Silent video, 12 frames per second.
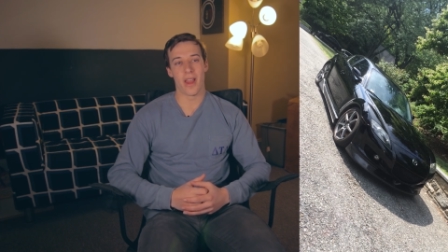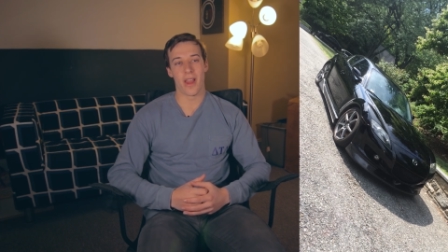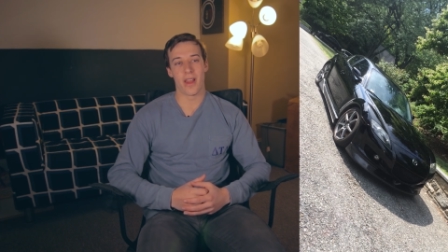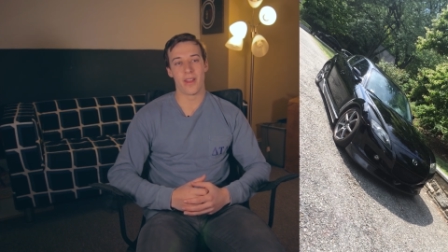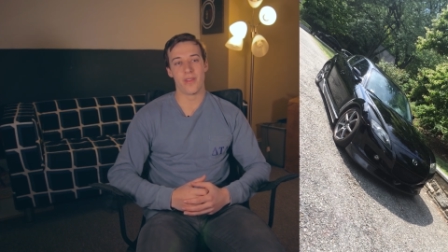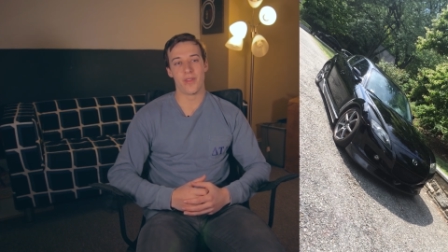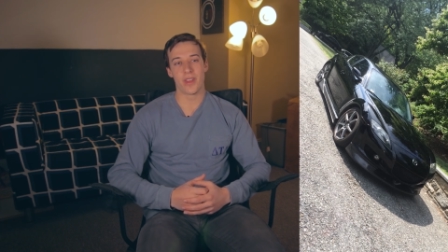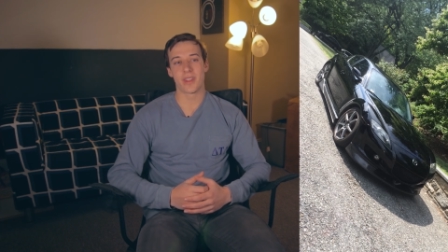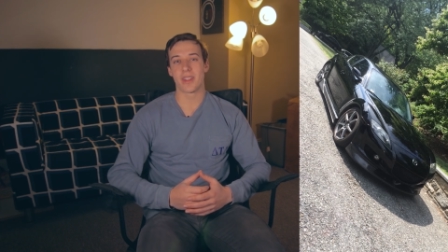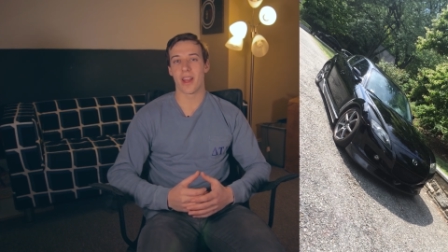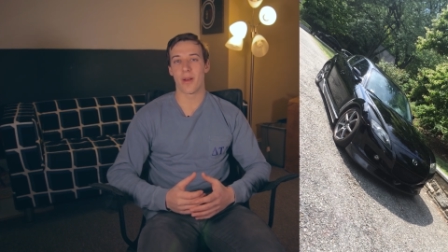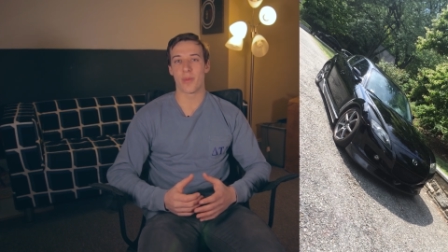And
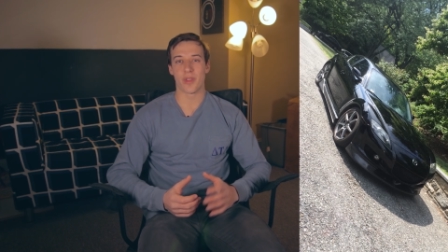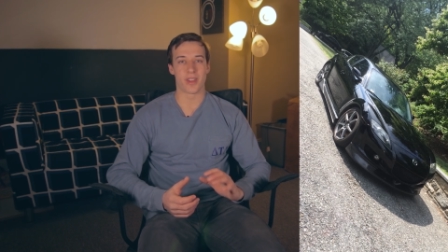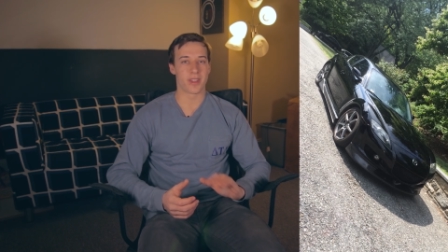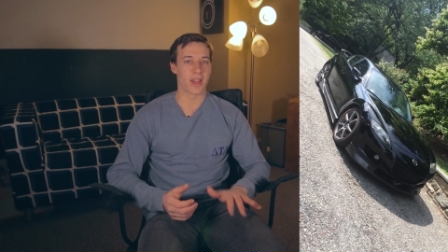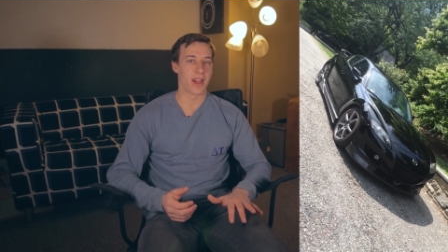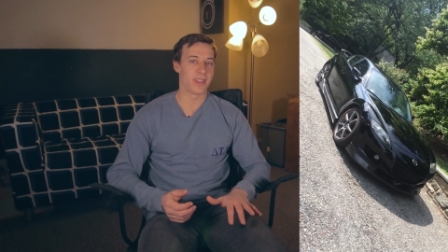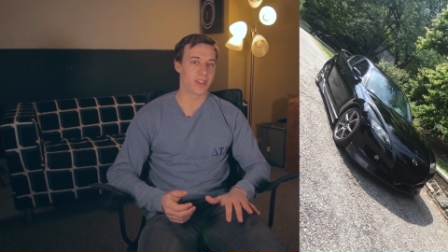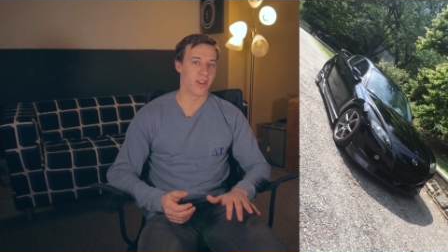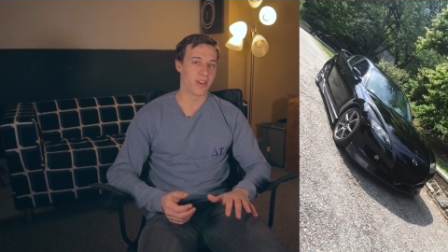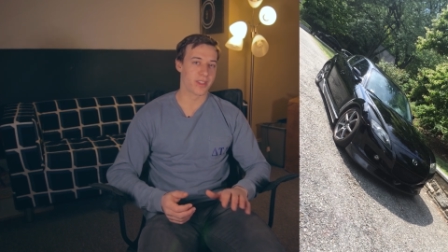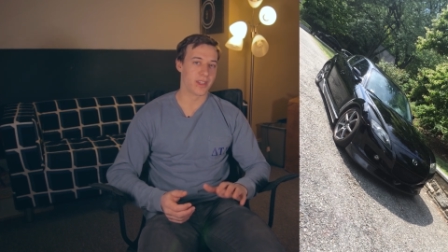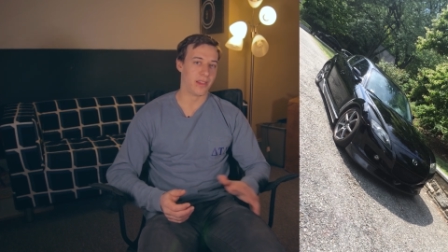this setup with the side
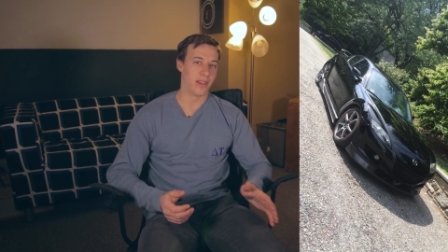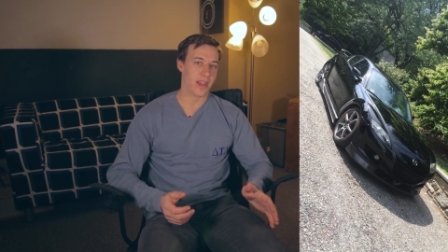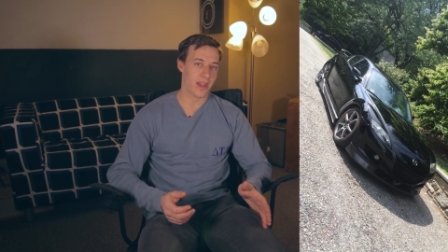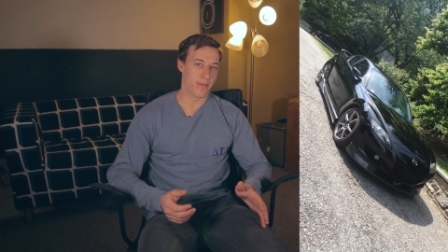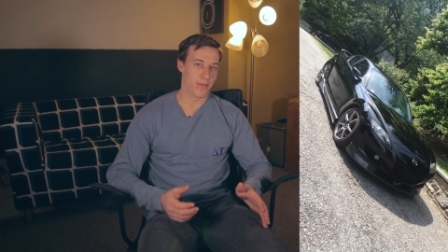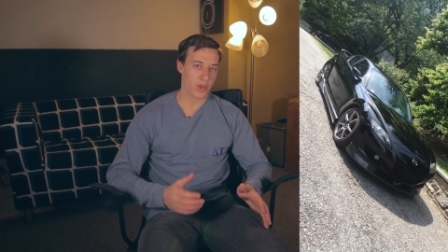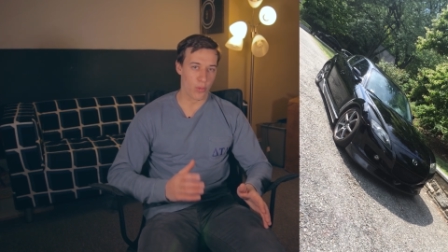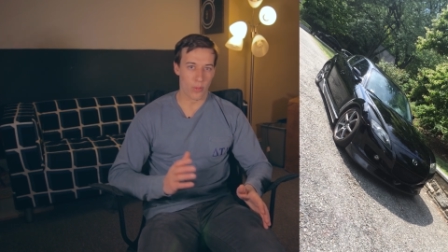skirts, the lip, the